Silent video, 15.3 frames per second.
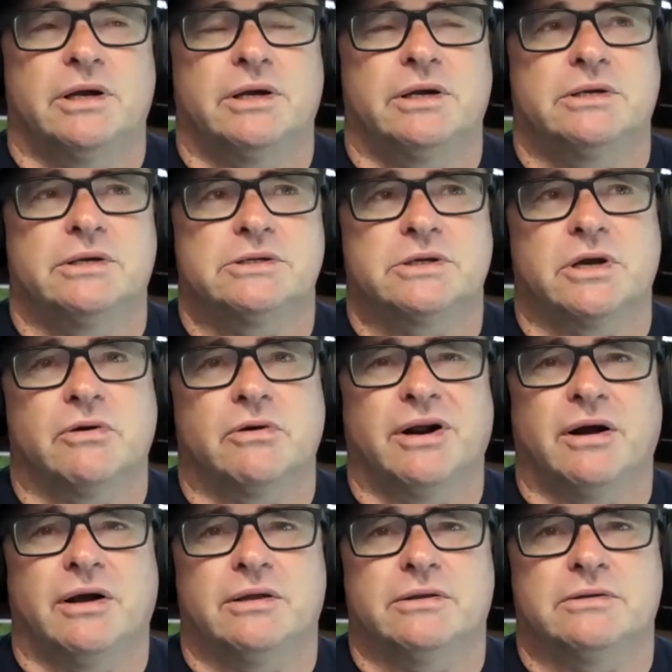So
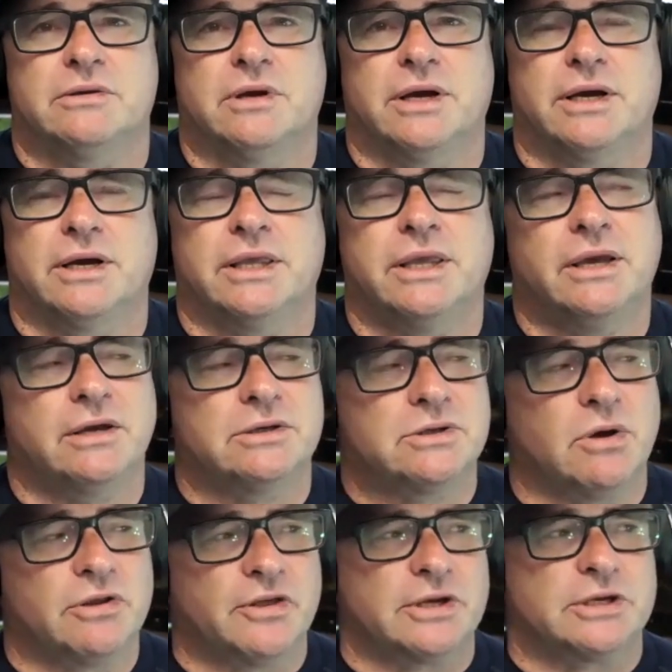I
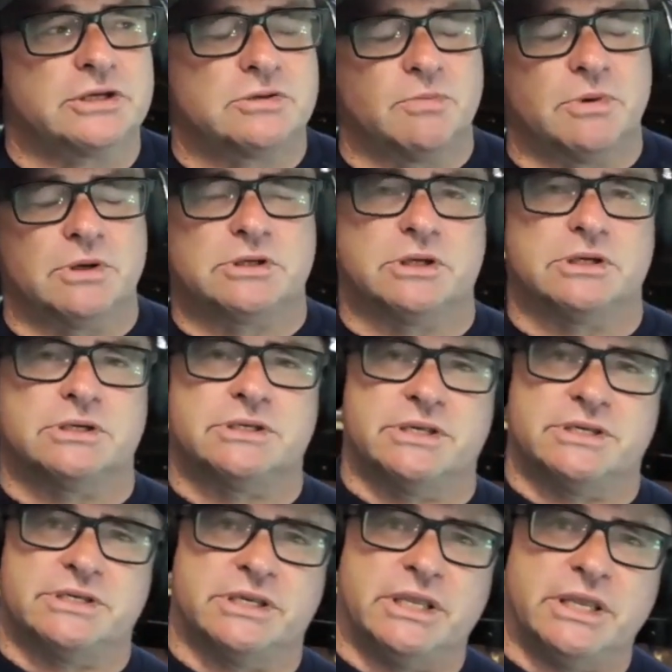think it's
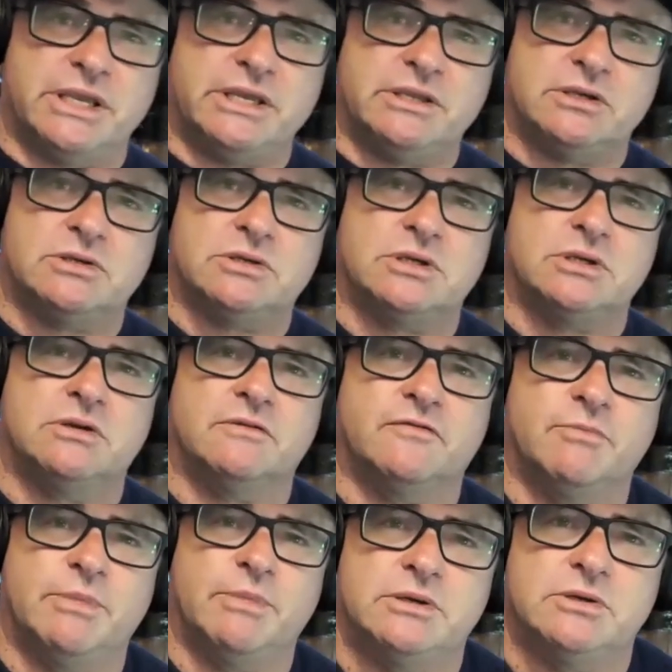there's a need
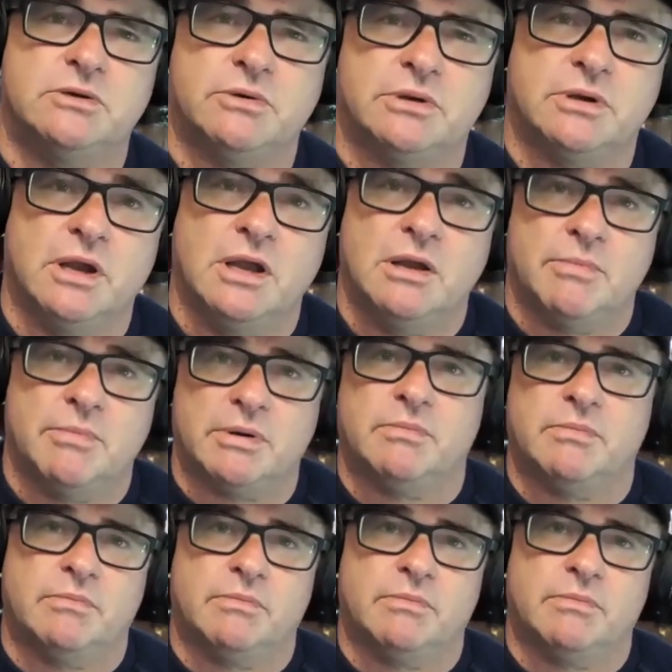for me to do it, but